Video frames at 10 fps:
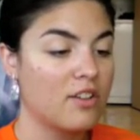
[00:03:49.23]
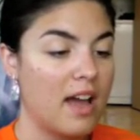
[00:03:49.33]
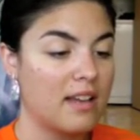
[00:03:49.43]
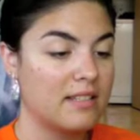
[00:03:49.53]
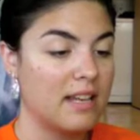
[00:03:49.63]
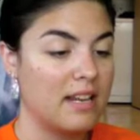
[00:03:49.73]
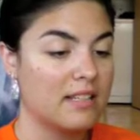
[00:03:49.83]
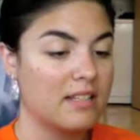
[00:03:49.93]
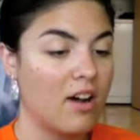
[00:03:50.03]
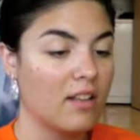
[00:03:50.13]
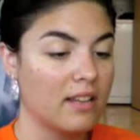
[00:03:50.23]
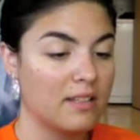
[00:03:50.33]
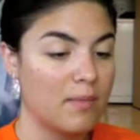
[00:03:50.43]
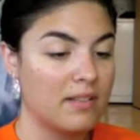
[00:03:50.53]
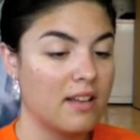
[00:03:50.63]
Hegsted and his
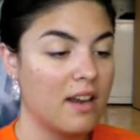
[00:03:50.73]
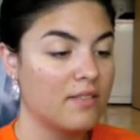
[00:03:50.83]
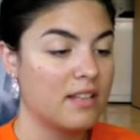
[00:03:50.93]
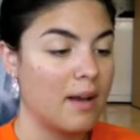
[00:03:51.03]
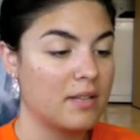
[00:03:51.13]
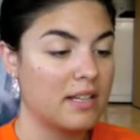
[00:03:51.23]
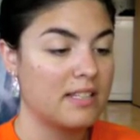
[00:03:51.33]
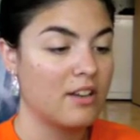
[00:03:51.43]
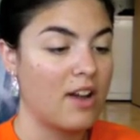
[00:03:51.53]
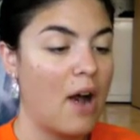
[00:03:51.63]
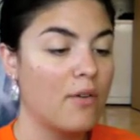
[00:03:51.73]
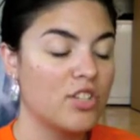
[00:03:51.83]
colleagues must not have stopped to consider how a